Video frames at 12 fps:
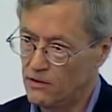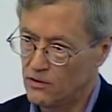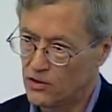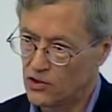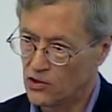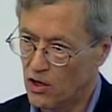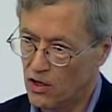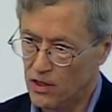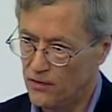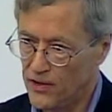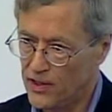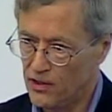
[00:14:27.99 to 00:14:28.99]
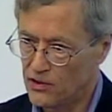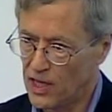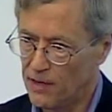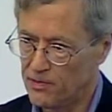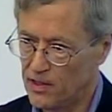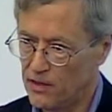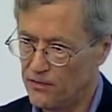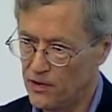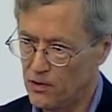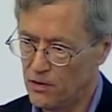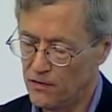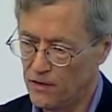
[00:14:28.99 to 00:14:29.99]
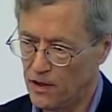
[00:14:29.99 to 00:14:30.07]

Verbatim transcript: saw a videotaped interview of,